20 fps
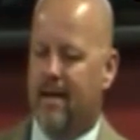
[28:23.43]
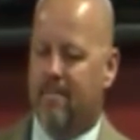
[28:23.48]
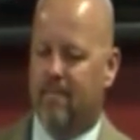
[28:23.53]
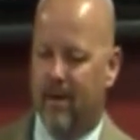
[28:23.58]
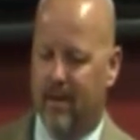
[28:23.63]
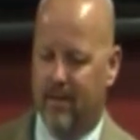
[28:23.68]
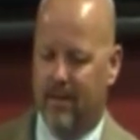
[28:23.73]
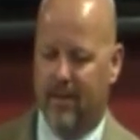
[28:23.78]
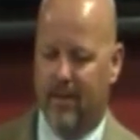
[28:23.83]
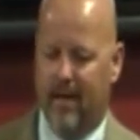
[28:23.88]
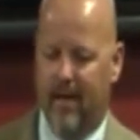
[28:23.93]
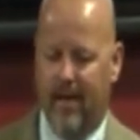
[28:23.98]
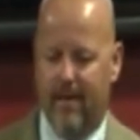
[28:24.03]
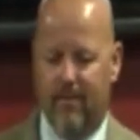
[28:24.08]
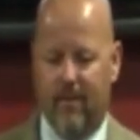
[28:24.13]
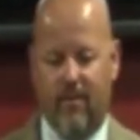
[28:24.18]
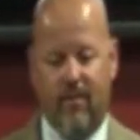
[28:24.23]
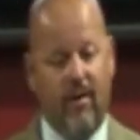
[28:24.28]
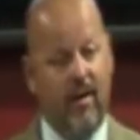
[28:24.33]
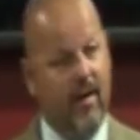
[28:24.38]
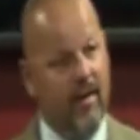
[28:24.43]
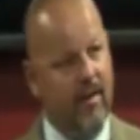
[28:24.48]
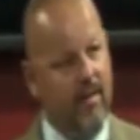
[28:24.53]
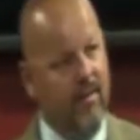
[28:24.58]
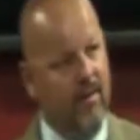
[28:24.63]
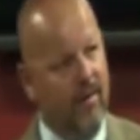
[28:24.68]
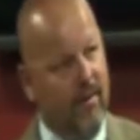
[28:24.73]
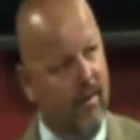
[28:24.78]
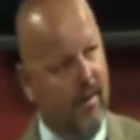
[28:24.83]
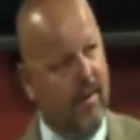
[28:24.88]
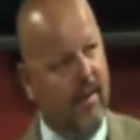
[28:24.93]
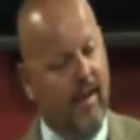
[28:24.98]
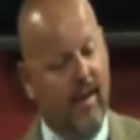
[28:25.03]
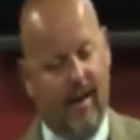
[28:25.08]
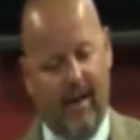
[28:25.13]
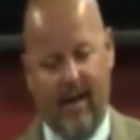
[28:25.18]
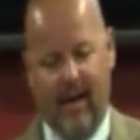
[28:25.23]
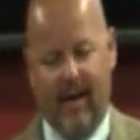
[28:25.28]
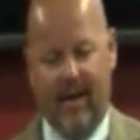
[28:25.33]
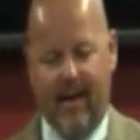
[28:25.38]
But the, everything you look
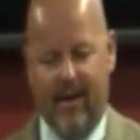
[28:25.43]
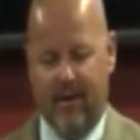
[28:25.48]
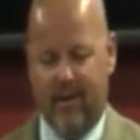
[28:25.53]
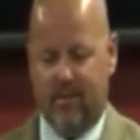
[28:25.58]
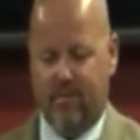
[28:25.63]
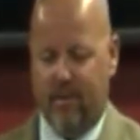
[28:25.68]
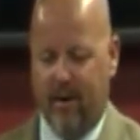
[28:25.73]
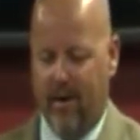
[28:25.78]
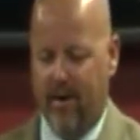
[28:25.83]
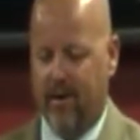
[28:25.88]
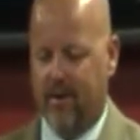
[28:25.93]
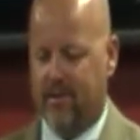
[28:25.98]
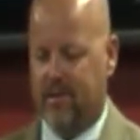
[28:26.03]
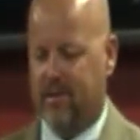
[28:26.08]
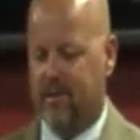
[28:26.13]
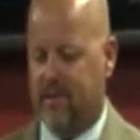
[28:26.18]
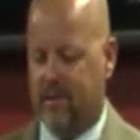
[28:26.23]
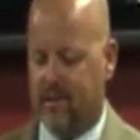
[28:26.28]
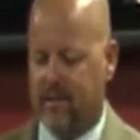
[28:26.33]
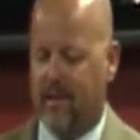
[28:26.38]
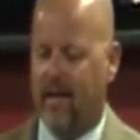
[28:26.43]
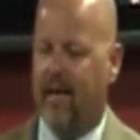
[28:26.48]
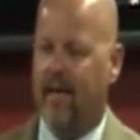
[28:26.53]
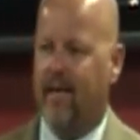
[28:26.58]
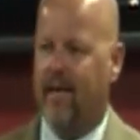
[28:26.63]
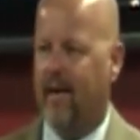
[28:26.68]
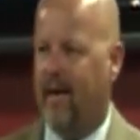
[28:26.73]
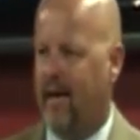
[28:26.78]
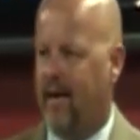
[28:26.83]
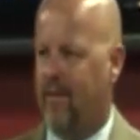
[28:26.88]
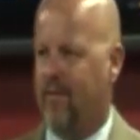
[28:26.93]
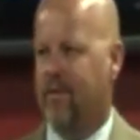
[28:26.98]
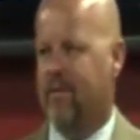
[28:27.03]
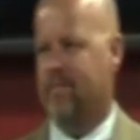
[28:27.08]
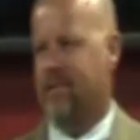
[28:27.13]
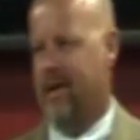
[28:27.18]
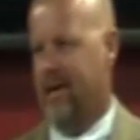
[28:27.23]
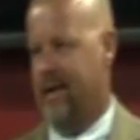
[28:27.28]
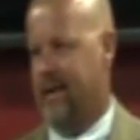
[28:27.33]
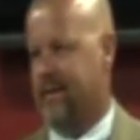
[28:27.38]
at out here is perishing, just like the
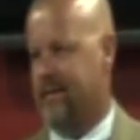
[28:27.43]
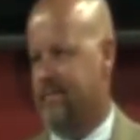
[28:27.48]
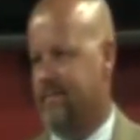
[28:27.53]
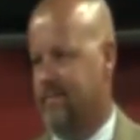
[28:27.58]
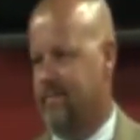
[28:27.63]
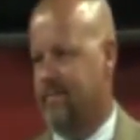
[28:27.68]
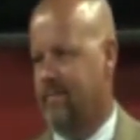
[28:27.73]
outward man.